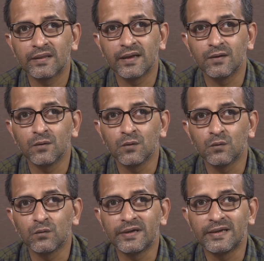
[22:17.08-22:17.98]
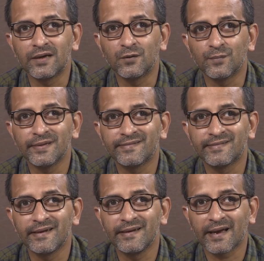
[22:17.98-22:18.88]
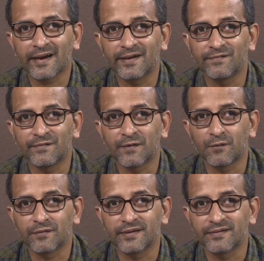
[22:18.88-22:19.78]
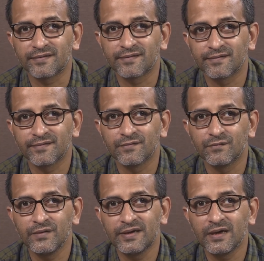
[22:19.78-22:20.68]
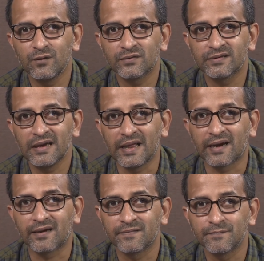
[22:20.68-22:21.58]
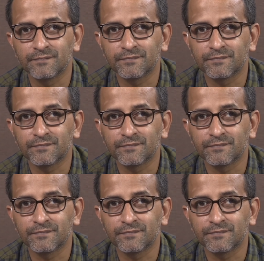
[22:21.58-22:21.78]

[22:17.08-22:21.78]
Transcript: then we tend to be selective about this. We tend to select.